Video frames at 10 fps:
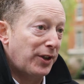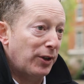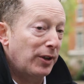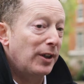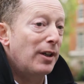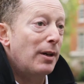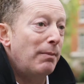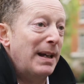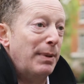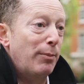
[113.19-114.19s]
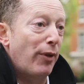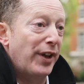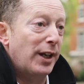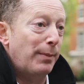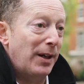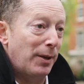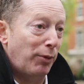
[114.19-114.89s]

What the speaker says: to make people think about the